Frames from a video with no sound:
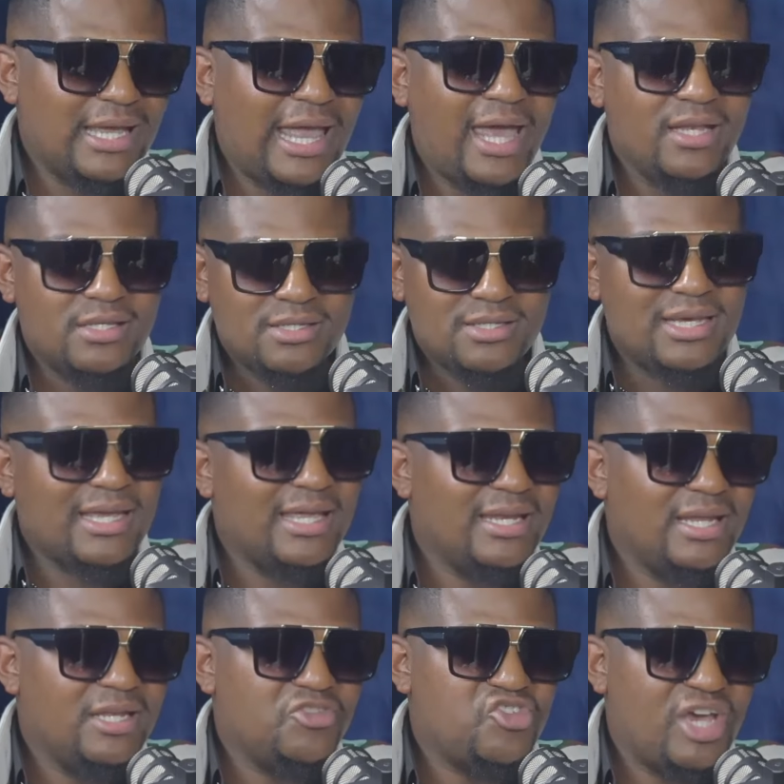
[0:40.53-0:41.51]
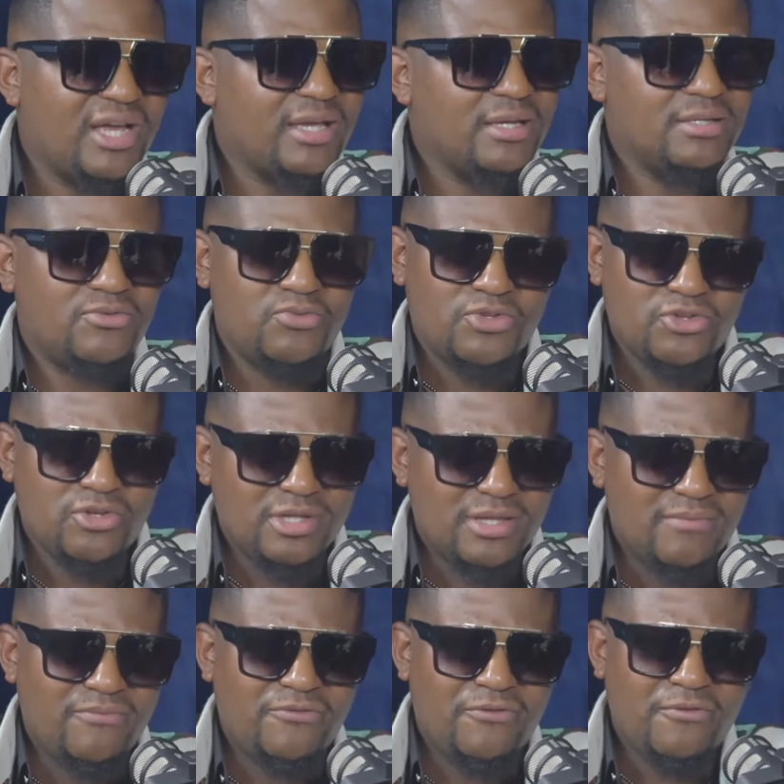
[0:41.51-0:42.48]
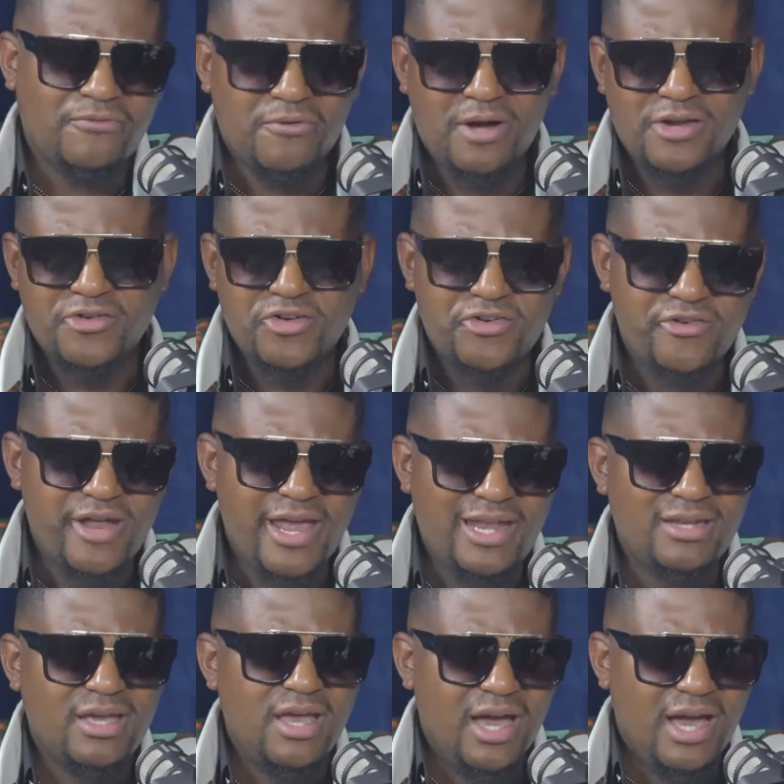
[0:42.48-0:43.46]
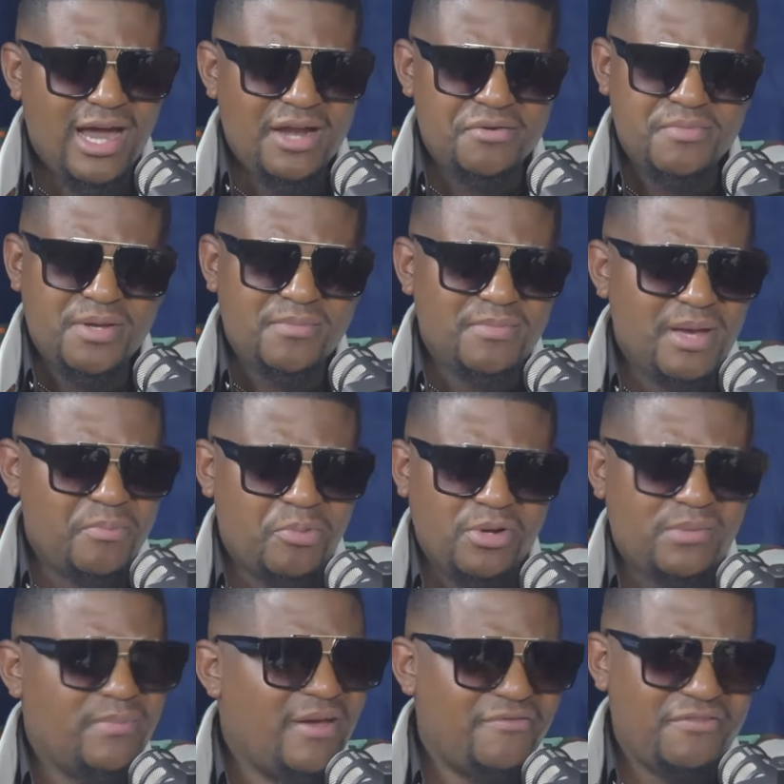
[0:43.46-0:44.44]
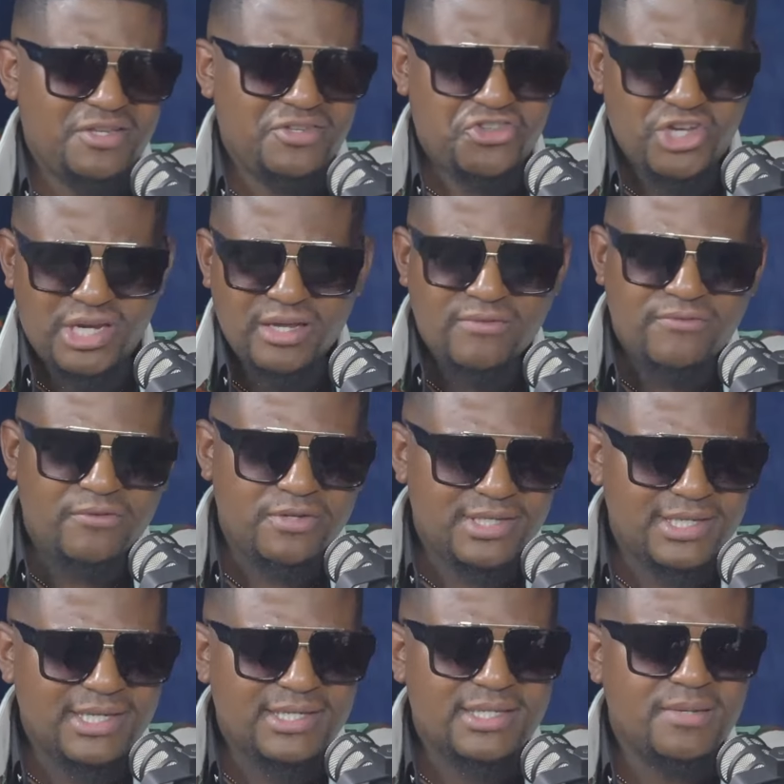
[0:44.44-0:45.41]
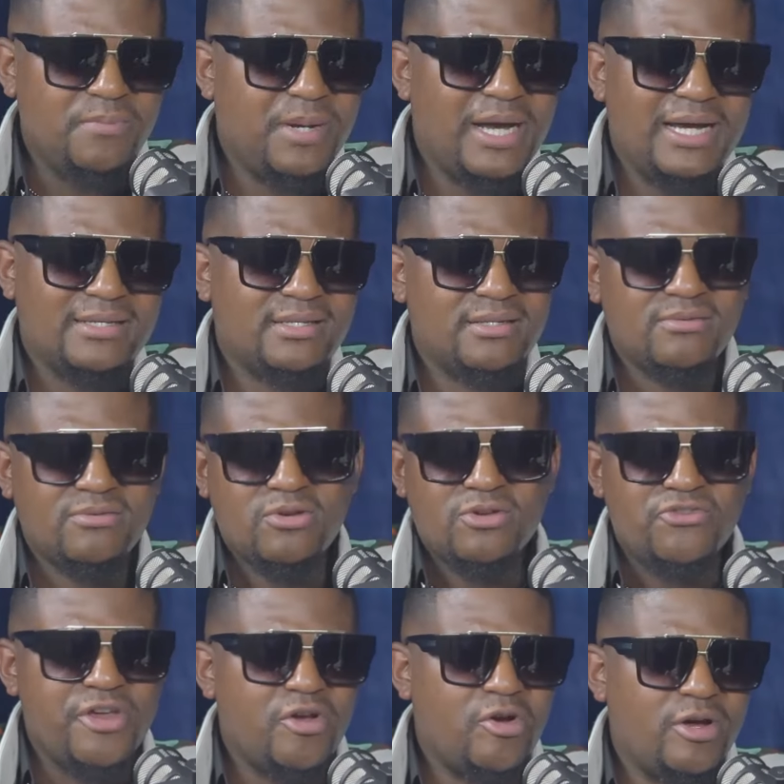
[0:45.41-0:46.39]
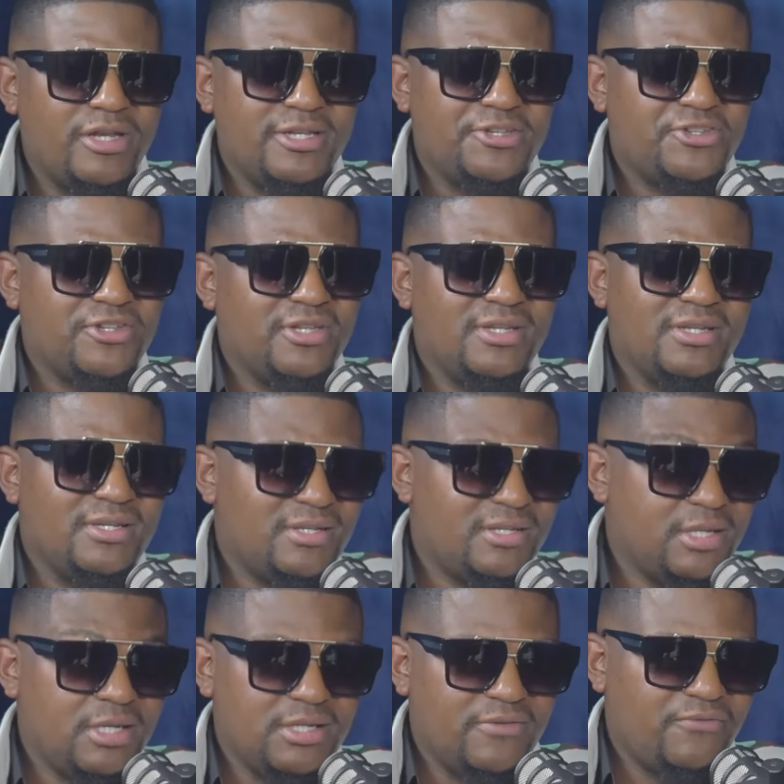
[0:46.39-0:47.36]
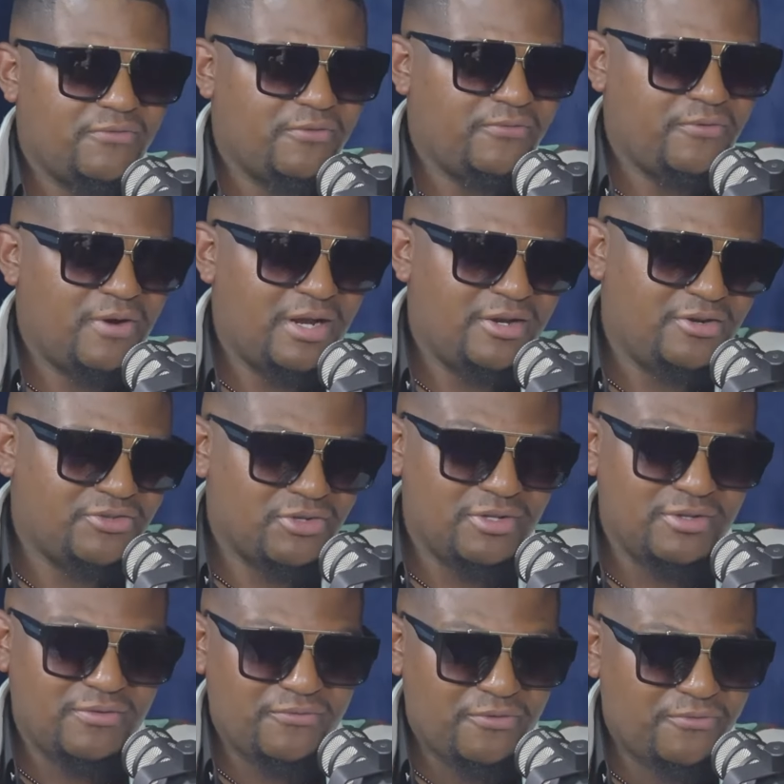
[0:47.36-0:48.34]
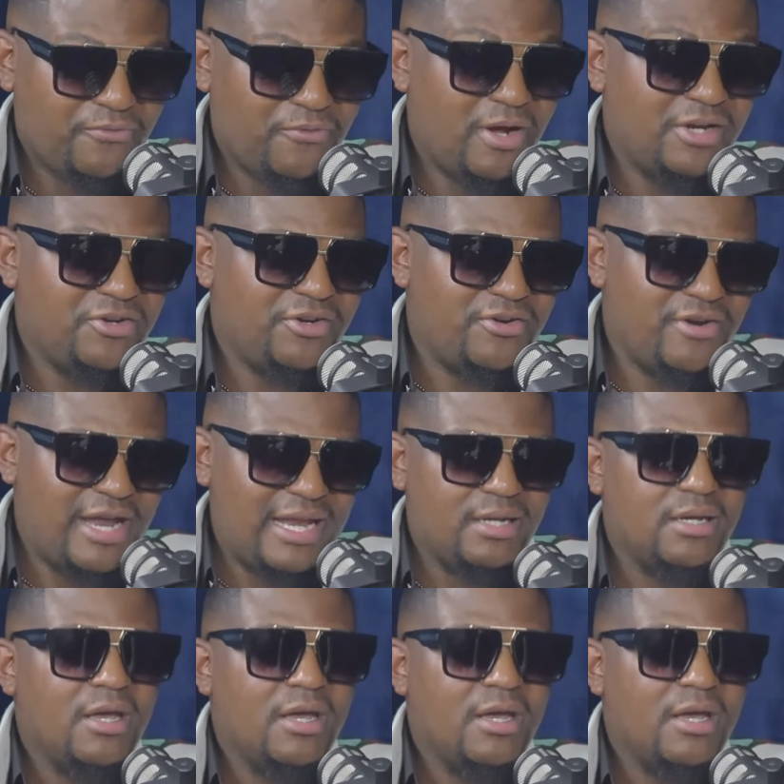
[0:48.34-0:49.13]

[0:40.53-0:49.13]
get second-hand jackets. We sold them for 400 rand. I remember I bought my first jacket for 60 bucks, reconditioned it, sold it for 400 rand.